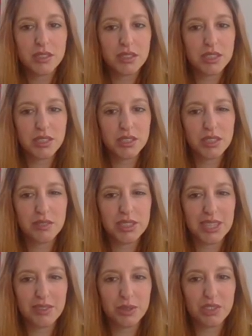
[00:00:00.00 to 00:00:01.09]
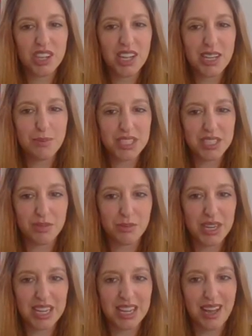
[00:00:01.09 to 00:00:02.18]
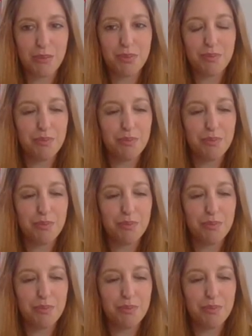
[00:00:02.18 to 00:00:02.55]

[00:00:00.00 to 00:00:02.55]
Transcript: So just sort of to give you a tiny bit of a recap,